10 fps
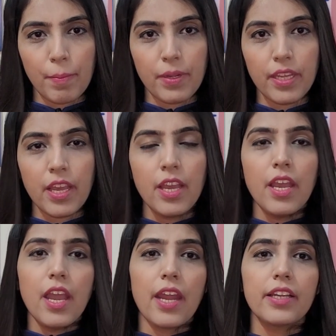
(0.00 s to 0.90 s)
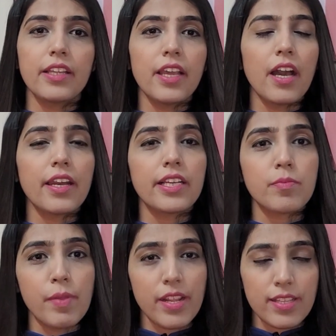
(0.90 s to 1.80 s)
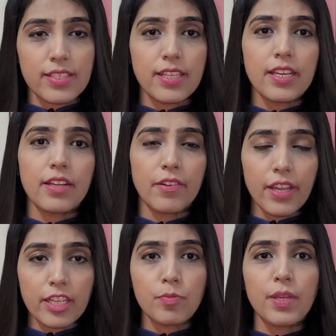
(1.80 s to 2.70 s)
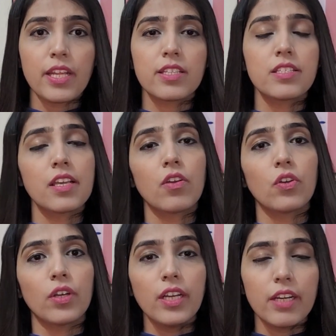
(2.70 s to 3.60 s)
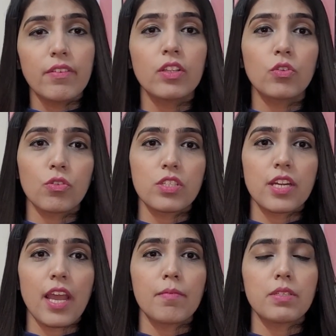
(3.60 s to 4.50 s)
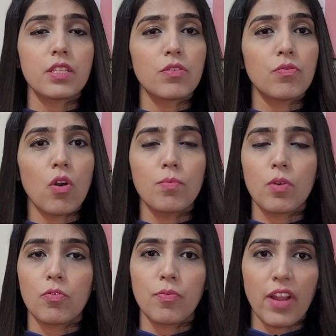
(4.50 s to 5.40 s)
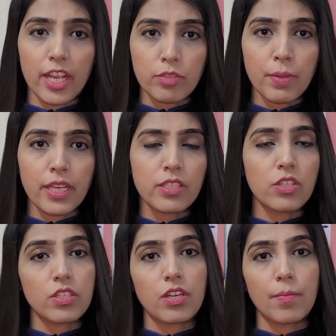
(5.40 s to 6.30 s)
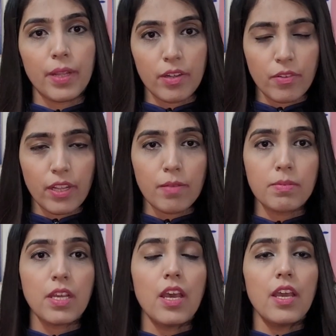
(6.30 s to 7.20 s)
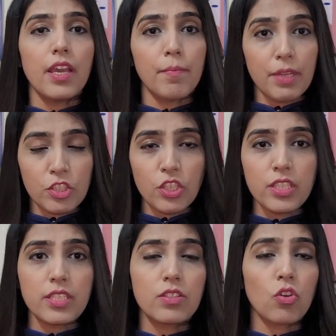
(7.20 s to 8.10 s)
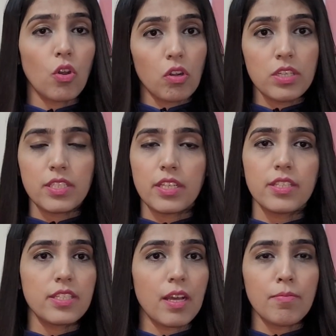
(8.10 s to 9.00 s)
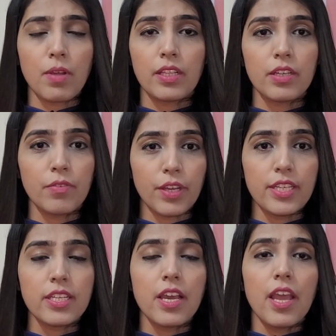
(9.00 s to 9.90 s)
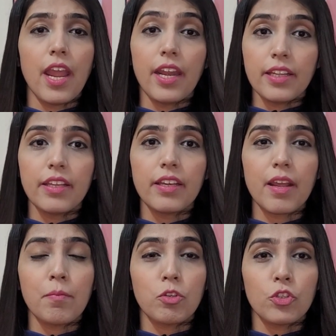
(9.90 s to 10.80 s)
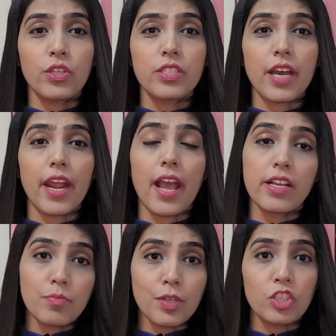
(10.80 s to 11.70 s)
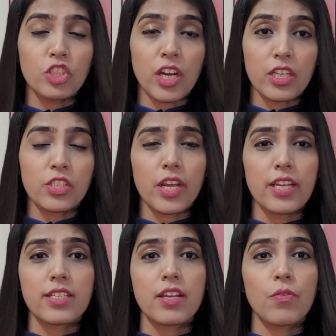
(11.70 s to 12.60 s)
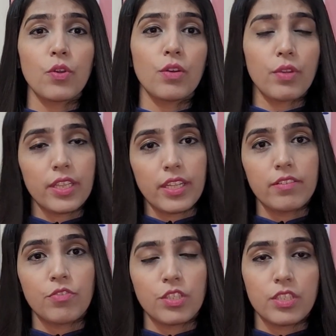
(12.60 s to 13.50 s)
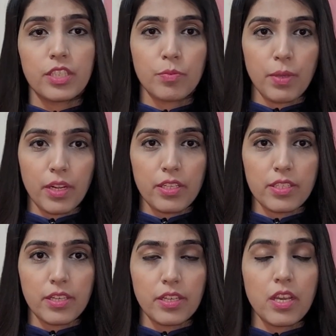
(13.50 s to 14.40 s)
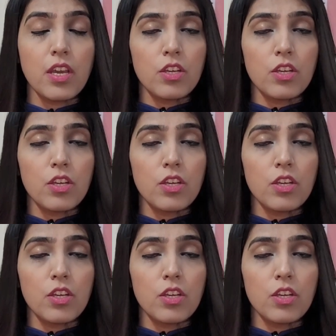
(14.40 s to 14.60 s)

memory, and they are re-experiencing or reliving those times in the form of flashbacks, disturbing dreams, images, thoughts in some other ways, and their emotions are as much charged as they were when they first experienced it.